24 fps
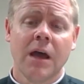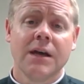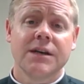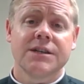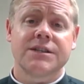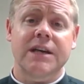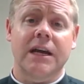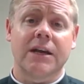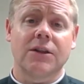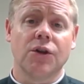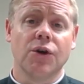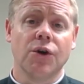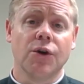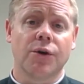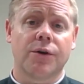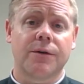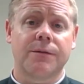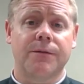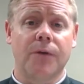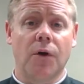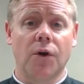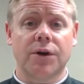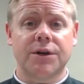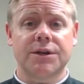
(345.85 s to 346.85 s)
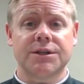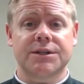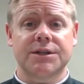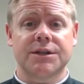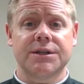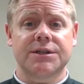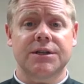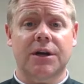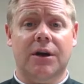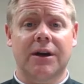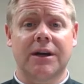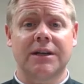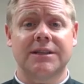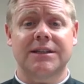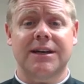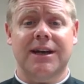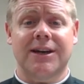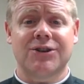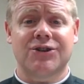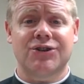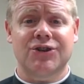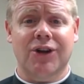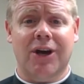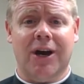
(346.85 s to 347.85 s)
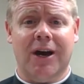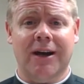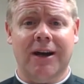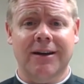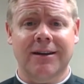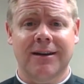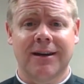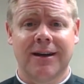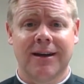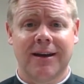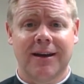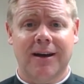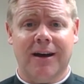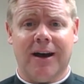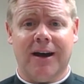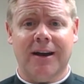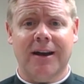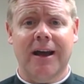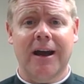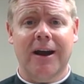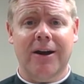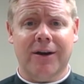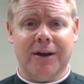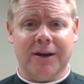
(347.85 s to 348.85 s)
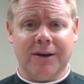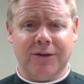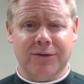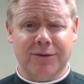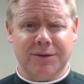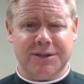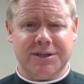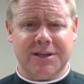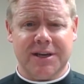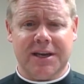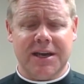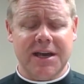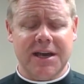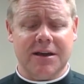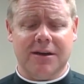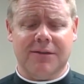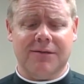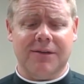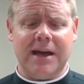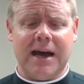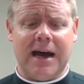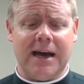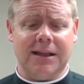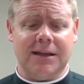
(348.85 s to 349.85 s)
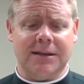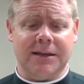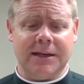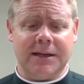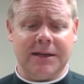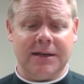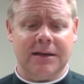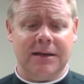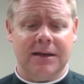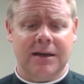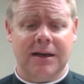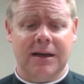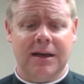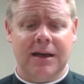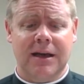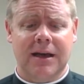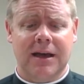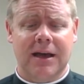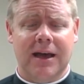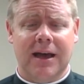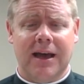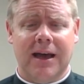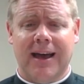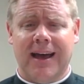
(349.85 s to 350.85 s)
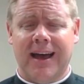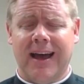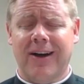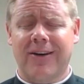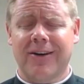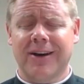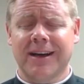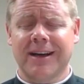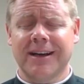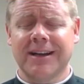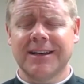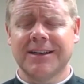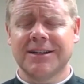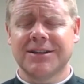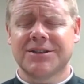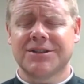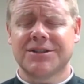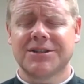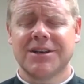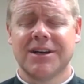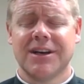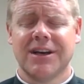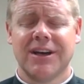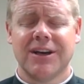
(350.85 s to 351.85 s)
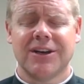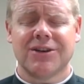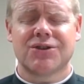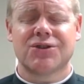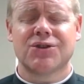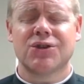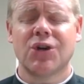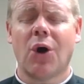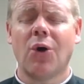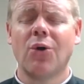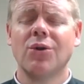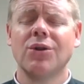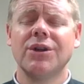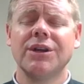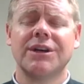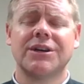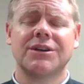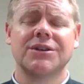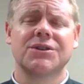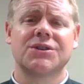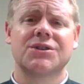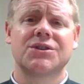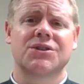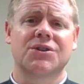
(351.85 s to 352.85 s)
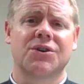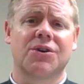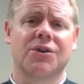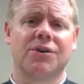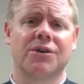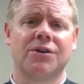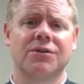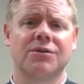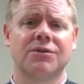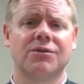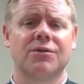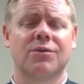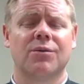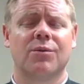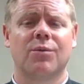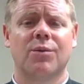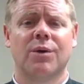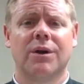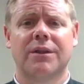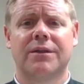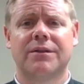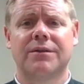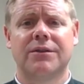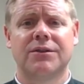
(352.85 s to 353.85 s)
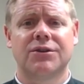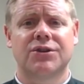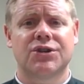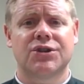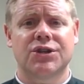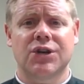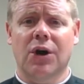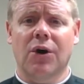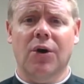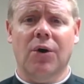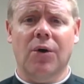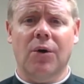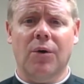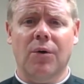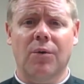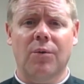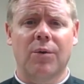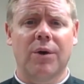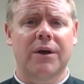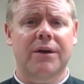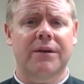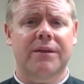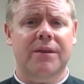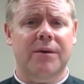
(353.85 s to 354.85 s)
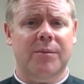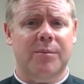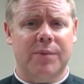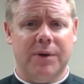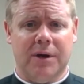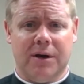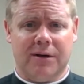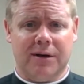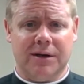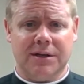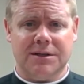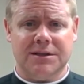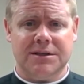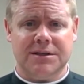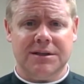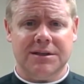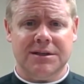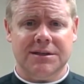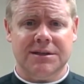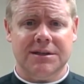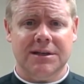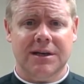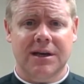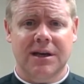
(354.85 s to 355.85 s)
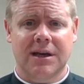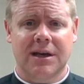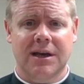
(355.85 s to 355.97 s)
St. Luke focuses our attention on Herod, who is the king of Galilee. Herod is totally concerned with the show, with appearances.